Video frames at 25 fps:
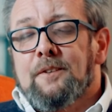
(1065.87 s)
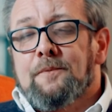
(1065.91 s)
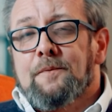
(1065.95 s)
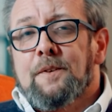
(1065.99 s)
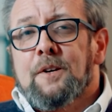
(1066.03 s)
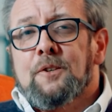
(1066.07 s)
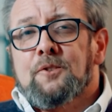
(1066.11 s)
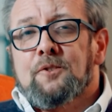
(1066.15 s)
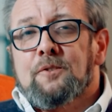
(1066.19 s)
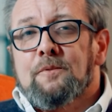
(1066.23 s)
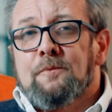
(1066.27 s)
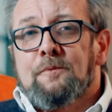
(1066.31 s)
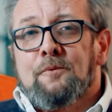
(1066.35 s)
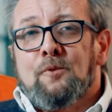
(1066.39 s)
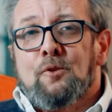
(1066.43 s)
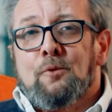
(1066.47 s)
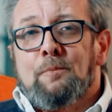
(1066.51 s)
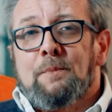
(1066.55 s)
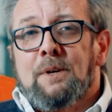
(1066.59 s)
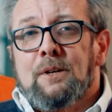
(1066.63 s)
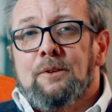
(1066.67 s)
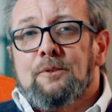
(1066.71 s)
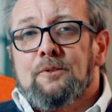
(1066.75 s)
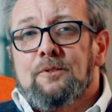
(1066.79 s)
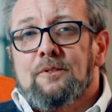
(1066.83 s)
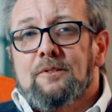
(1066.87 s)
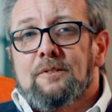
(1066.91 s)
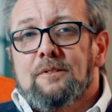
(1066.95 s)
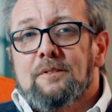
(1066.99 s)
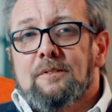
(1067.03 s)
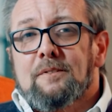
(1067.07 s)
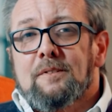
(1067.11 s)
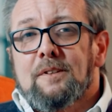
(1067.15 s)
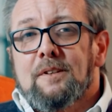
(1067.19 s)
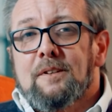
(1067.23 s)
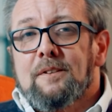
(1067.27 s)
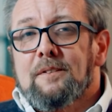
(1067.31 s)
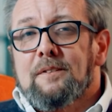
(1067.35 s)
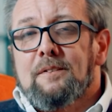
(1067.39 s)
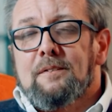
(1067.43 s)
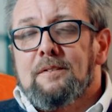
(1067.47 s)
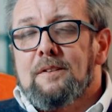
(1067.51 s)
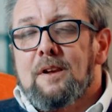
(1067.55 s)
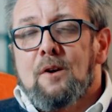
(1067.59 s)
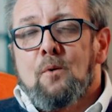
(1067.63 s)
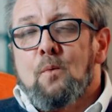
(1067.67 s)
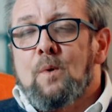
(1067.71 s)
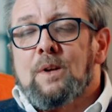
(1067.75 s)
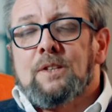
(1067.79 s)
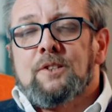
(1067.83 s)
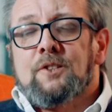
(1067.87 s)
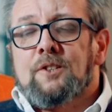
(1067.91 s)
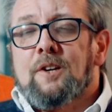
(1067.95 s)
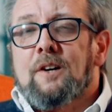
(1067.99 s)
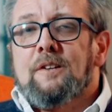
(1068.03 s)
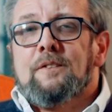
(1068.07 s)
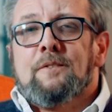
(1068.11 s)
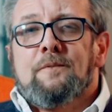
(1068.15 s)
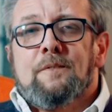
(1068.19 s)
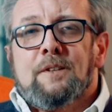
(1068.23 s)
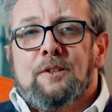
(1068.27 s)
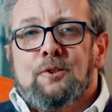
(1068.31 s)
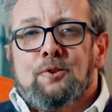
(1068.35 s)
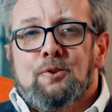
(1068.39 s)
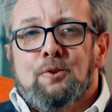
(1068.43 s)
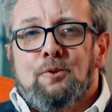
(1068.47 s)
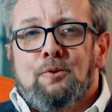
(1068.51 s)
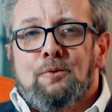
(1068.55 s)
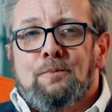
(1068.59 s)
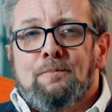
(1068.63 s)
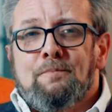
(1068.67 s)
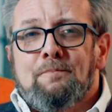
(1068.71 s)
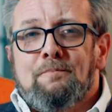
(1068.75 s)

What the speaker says: first and foremost, no one size fits all.